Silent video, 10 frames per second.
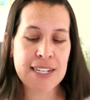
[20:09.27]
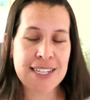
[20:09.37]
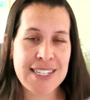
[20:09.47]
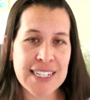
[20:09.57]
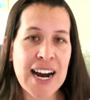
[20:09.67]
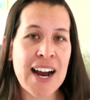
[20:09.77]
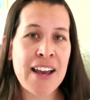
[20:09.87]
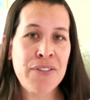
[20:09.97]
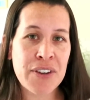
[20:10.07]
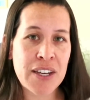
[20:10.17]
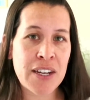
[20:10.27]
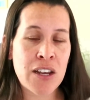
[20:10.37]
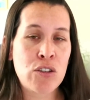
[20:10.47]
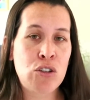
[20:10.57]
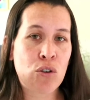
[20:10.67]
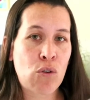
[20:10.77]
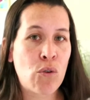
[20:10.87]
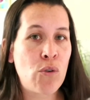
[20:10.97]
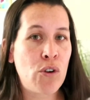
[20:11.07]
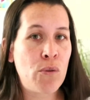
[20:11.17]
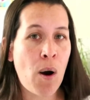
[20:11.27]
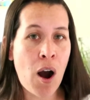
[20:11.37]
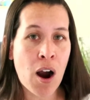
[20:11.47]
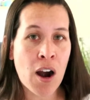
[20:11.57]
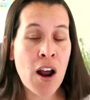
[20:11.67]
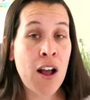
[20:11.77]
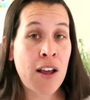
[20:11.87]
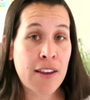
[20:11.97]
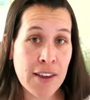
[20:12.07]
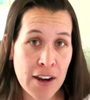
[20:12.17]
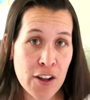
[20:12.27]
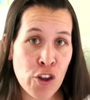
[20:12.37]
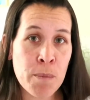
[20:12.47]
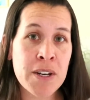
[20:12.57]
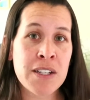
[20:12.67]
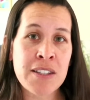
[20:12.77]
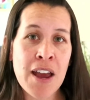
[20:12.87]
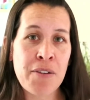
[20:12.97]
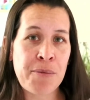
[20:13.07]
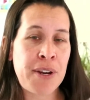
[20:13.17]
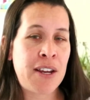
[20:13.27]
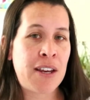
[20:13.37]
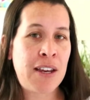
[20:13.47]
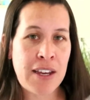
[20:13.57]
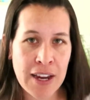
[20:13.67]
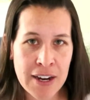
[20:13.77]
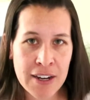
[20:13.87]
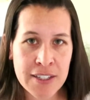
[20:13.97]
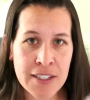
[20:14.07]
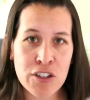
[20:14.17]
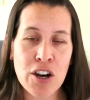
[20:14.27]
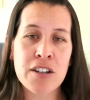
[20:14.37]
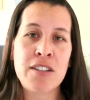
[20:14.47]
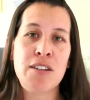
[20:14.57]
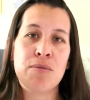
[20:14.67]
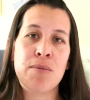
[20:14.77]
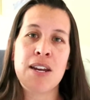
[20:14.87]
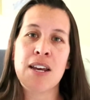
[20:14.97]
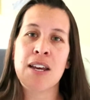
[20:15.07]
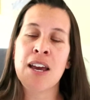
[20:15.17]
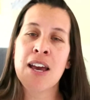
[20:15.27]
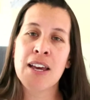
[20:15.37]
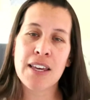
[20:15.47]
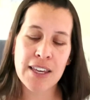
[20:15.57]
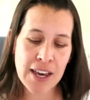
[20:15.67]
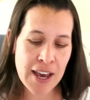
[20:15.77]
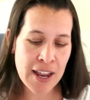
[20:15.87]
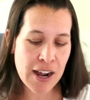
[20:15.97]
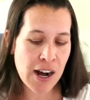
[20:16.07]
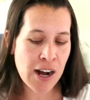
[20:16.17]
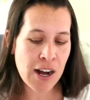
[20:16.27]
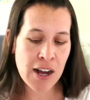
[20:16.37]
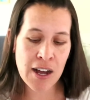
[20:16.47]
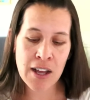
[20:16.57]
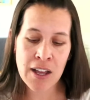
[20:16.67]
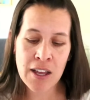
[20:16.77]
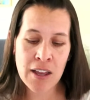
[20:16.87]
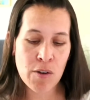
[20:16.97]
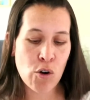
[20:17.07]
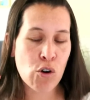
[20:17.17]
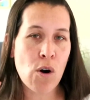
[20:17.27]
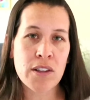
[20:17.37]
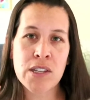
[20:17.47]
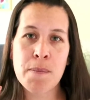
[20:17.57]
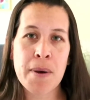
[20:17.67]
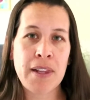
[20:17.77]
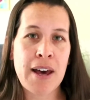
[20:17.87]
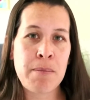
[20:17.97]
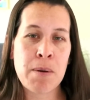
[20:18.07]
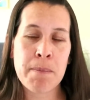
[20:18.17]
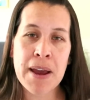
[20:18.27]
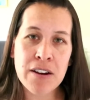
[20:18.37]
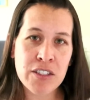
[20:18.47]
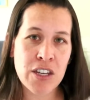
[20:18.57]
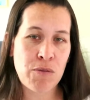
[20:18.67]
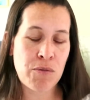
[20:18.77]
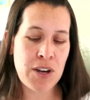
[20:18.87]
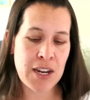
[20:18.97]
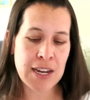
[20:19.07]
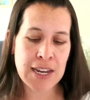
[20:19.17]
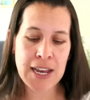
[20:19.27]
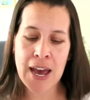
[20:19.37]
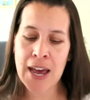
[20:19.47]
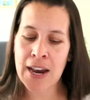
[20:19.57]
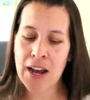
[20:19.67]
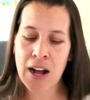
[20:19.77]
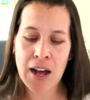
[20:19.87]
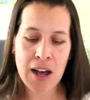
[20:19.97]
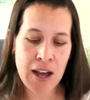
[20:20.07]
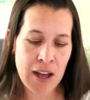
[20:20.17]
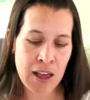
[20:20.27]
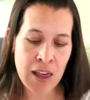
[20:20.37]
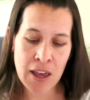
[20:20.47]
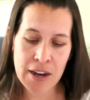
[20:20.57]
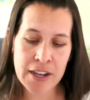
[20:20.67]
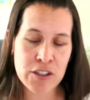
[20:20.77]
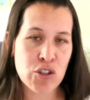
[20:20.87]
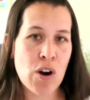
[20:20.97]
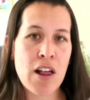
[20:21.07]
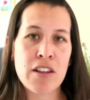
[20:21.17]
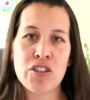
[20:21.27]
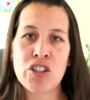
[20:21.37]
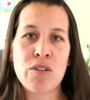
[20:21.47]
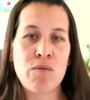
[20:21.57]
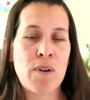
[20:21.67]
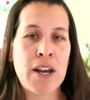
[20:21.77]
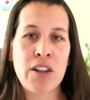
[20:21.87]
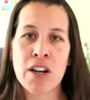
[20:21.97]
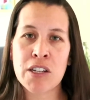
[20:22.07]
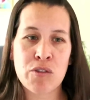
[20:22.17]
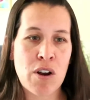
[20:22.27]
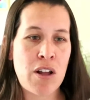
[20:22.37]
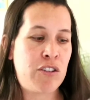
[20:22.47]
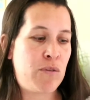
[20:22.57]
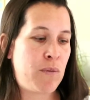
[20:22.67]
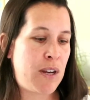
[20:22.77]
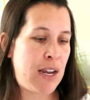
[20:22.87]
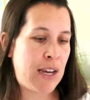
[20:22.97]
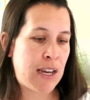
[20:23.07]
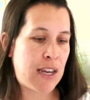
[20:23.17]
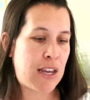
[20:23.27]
Dive in to who you are. Get a human design reading. Get a starseed reading. Get a quantum alignment parenting reading. Get an regular astrology reading.